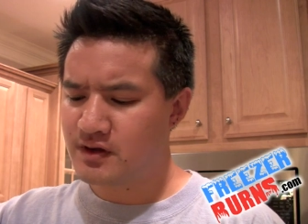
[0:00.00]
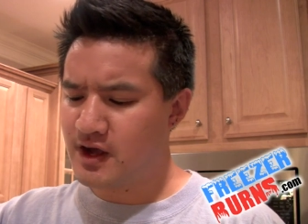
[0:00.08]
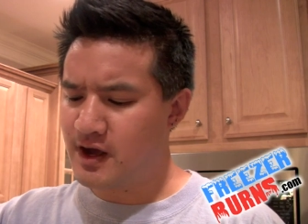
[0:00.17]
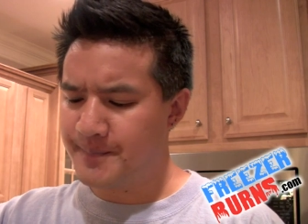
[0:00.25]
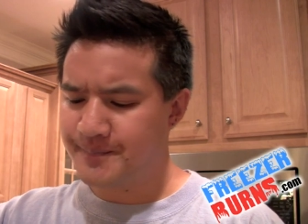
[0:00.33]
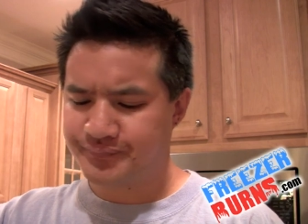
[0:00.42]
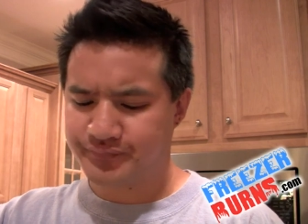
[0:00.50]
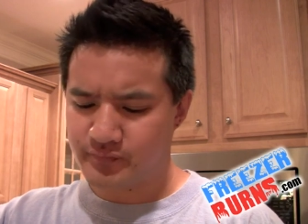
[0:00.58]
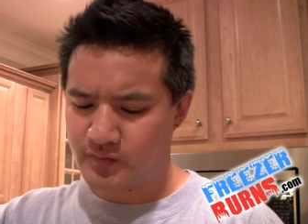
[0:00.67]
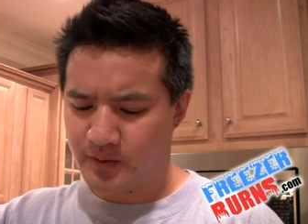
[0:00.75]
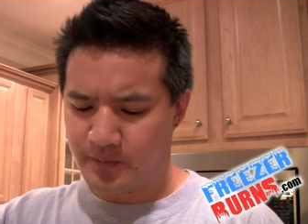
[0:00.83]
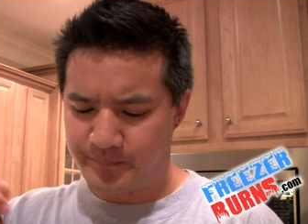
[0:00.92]
yeah,
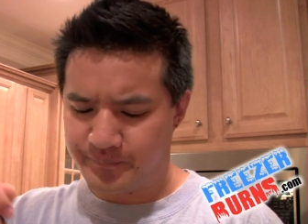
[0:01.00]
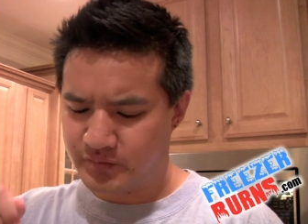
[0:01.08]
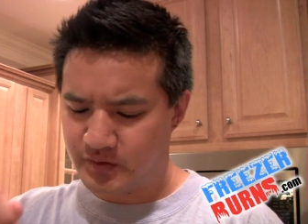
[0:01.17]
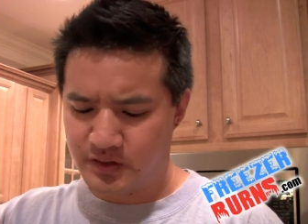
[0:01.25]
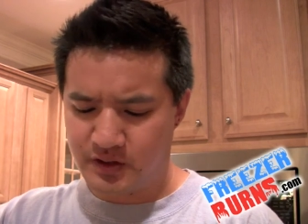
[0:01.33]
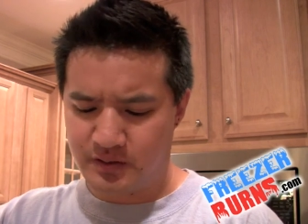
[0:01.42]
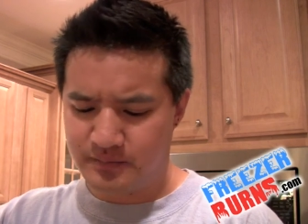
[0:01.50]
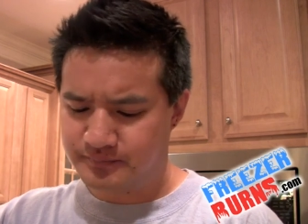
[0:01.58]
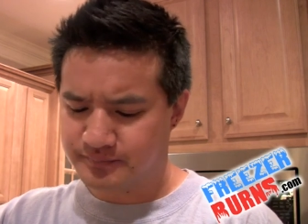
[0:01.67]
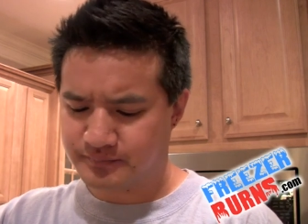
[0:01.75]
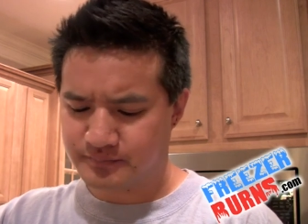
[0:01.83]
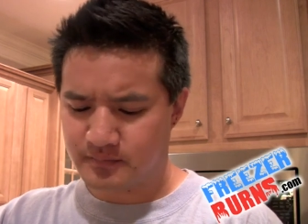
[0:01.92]
you know,
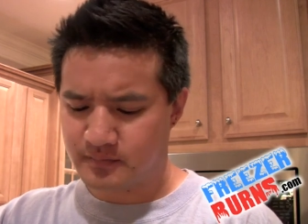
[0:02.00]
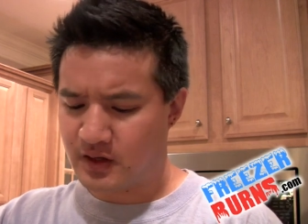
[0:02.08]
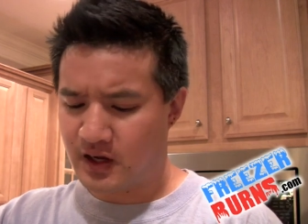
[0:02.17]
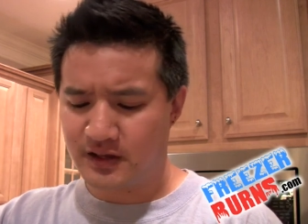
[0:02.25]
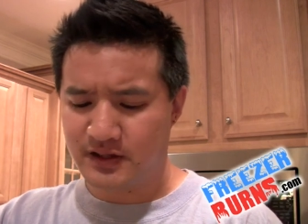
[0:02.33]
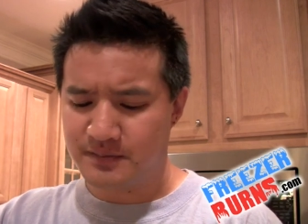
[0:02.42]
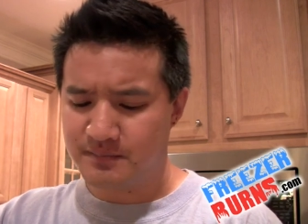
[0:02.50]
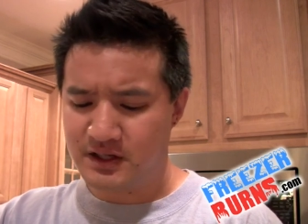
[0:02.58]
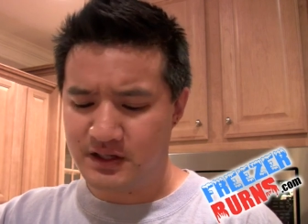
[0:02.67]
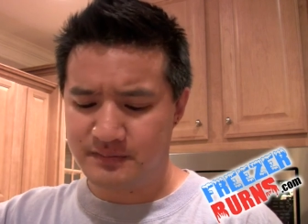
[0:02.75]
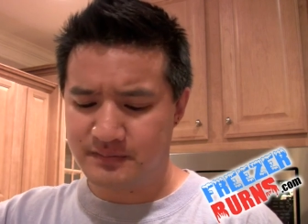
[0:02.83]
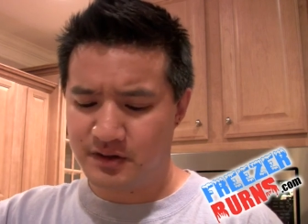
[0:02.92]
I like
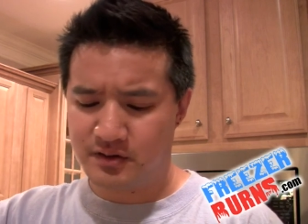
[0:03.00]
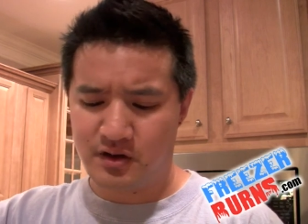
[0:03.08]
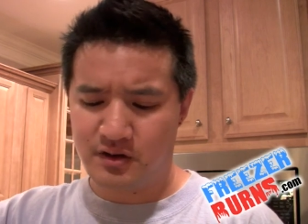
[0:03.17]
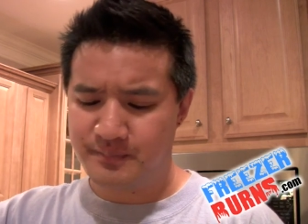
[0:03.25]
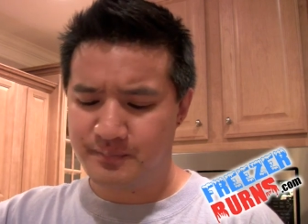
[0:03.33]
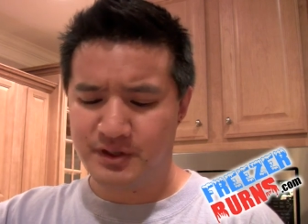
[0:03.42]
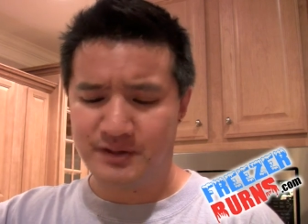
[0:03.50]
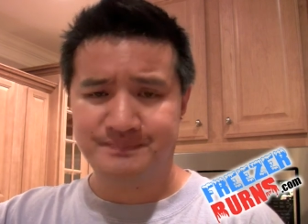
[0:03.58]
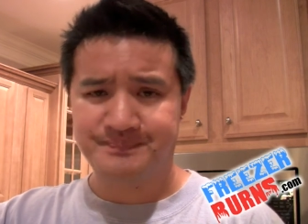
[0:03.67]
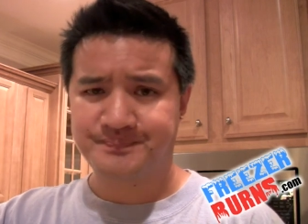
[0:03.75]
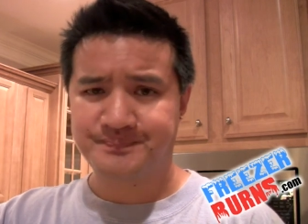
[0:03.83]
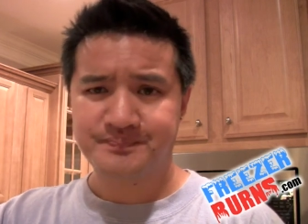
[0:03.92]
meat and all,
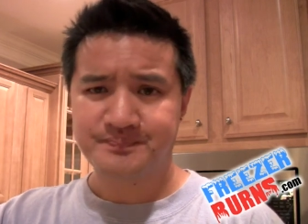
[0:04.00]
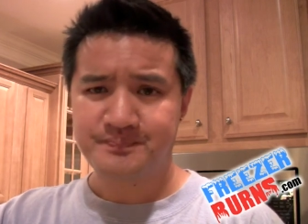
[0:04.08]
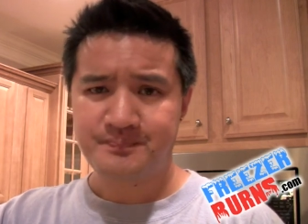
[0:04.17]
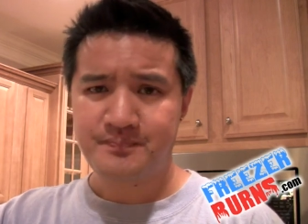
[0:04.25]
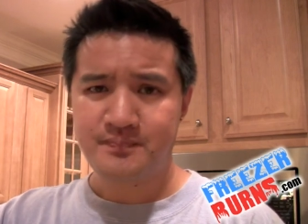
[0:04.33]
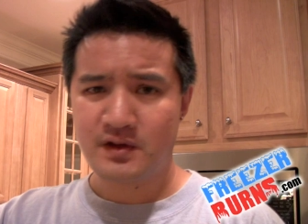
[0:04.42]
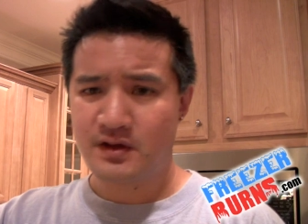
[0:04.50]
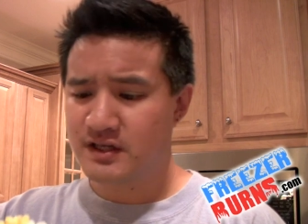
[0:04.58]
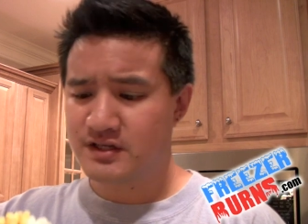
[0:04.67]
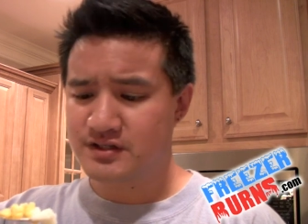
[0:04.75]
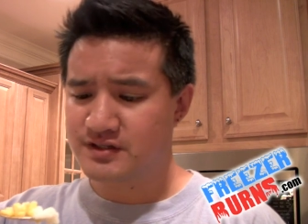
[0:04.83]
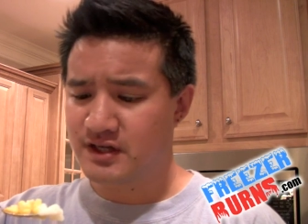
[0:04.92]
but
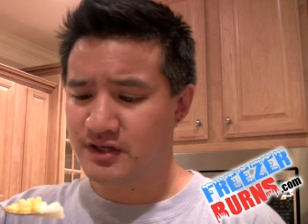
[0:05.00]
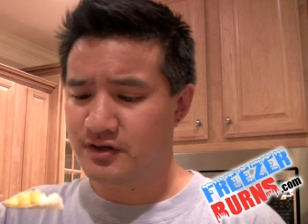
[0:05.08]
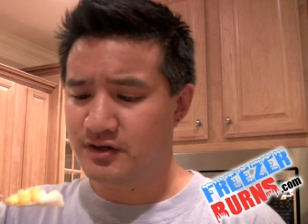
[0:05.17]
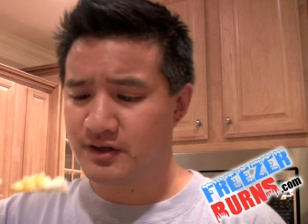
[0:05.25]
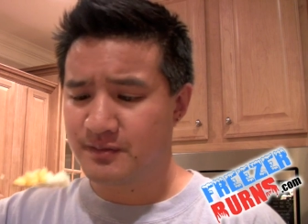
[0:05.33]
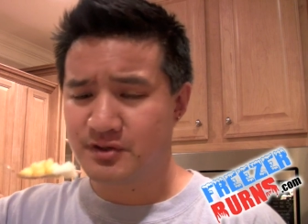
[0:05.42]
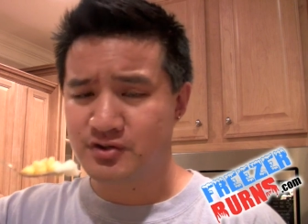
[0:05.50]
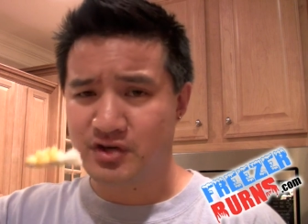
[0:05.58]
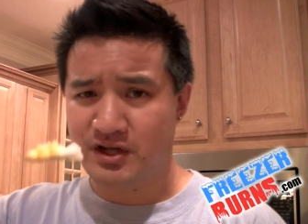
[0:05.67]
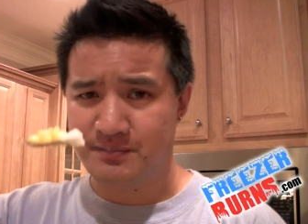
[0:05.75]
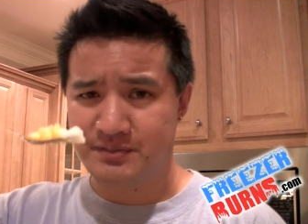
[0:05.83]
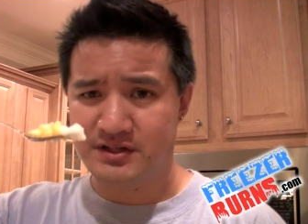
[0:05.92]
that's just not good. I'm gonna
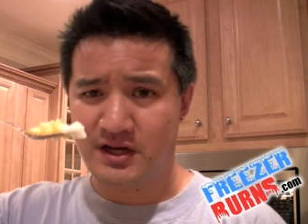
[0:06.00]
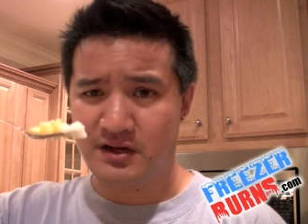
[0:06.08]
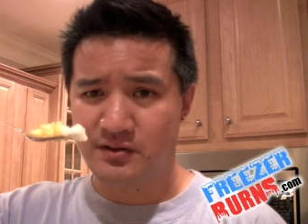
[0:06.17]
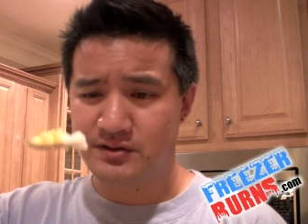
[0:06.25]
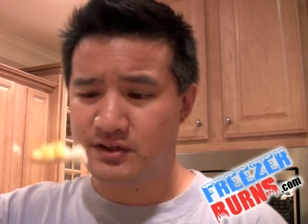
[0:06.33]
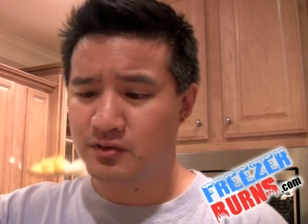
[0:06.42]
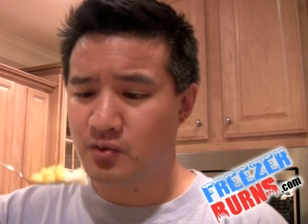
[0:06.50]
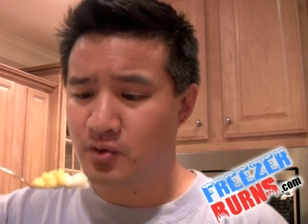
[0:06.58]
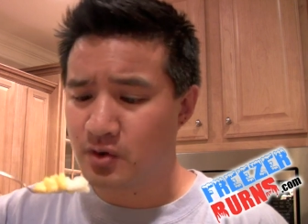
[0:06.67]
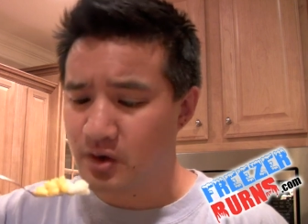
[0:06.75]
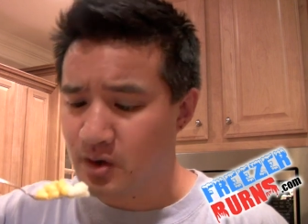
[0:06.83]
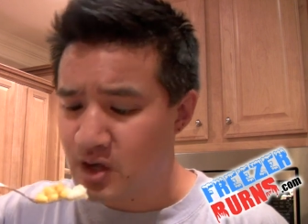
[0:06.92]
try the potatoes and the
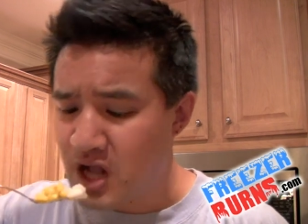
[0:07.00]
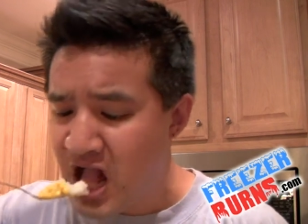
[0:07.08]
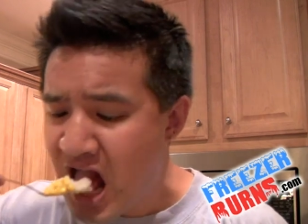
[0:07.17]
corn.